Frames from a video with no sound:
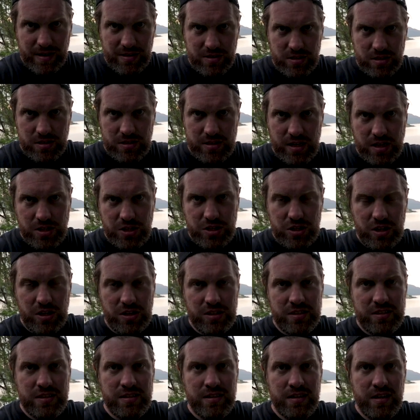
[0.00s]
my sunset
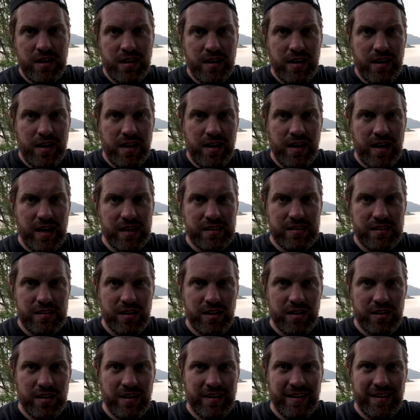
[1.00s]
shot and go
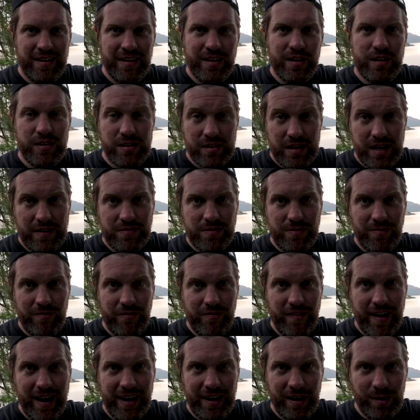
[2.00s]
and have some
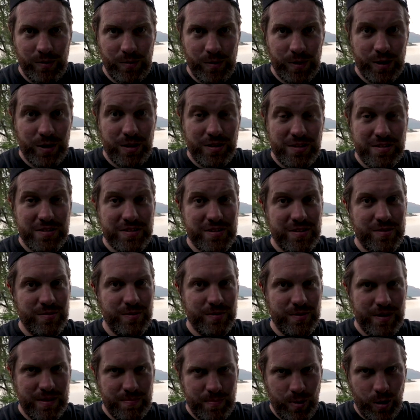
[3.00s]
final words
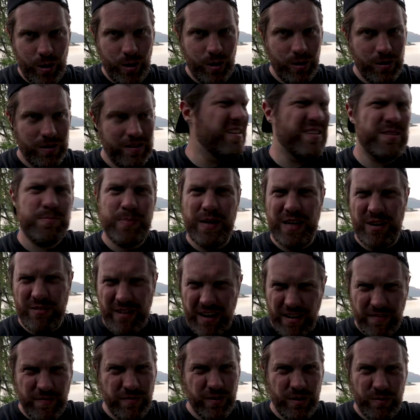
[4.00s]
with Paul. It's been
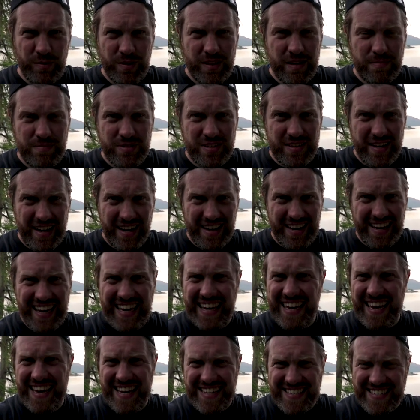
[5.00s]
great fun with him today.
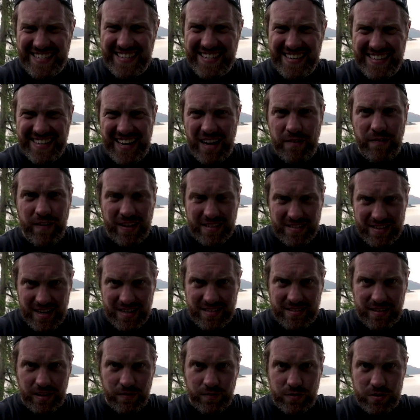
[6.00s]
He is a
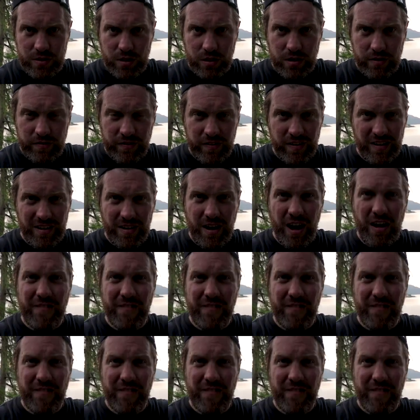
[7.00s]
fantastic photographer,